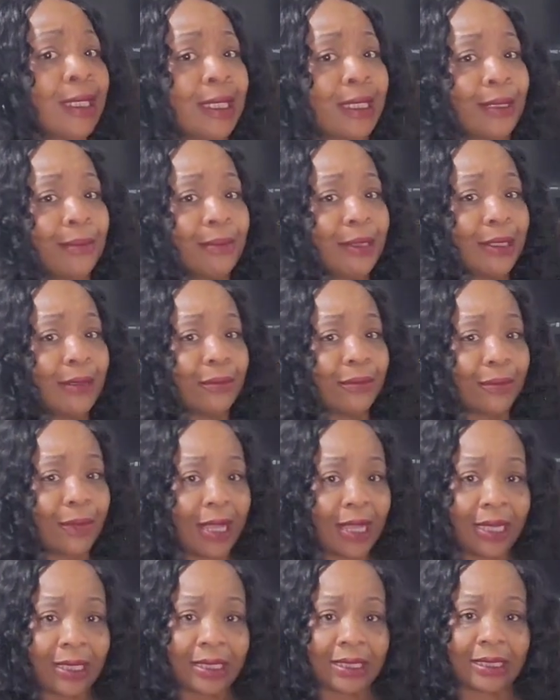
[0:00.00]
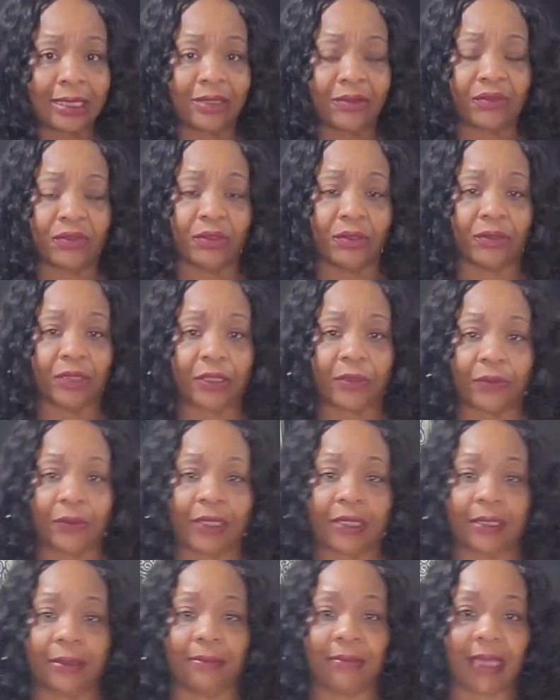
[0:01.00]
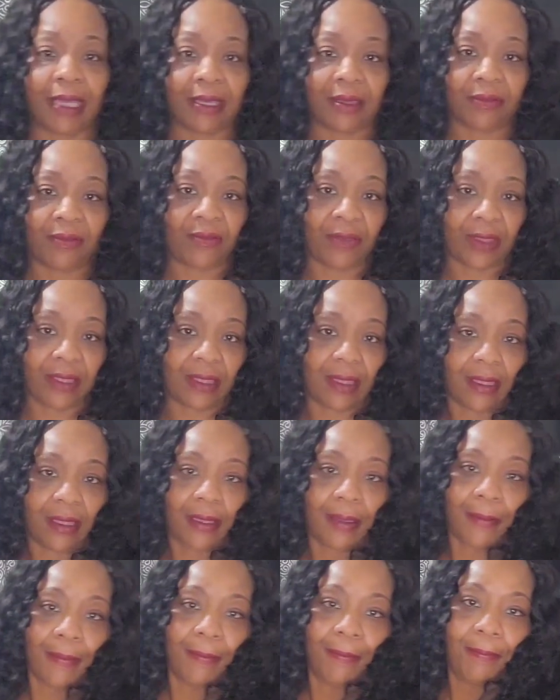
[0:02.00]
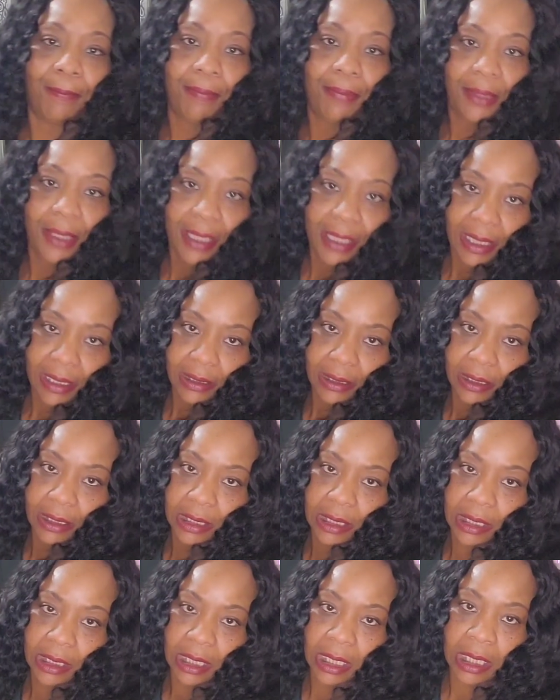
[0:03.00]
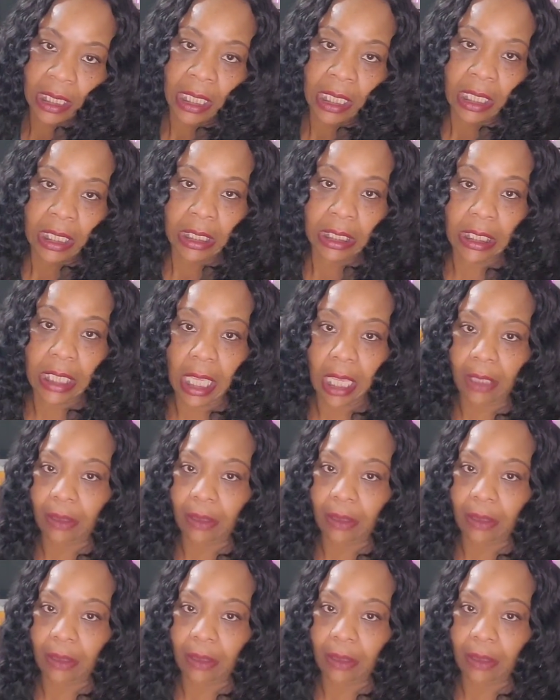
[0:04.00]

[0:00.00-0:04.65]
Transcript: and be rocking if you're a Green Bay fan. But, no,